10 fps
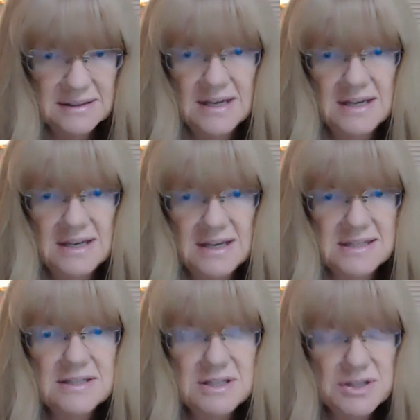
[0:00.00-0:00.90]

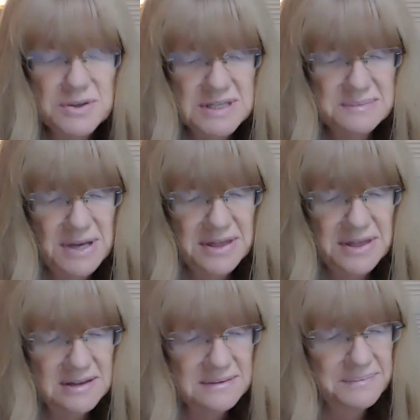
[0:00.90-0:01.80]
says to his
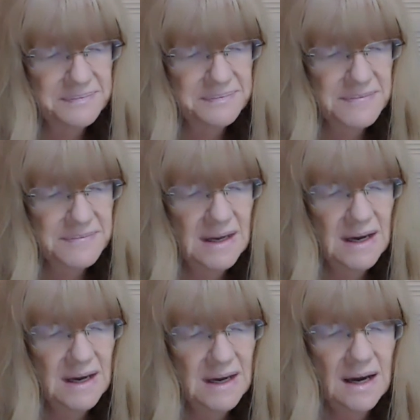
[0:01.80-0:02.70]
mother,
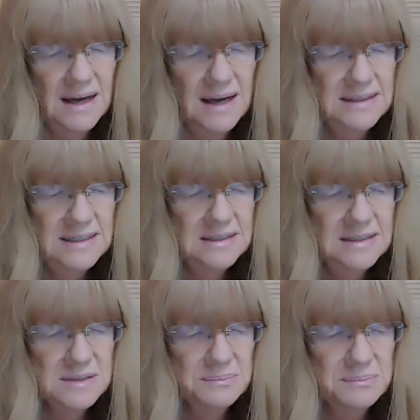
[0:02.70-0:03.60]
"I need
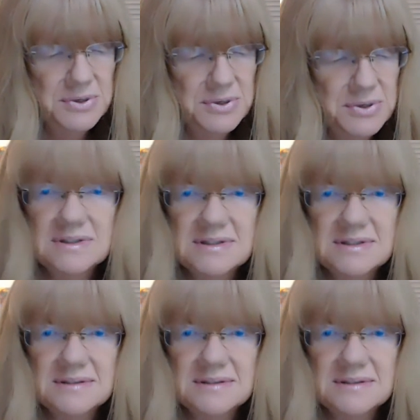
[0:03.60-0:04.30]
some books."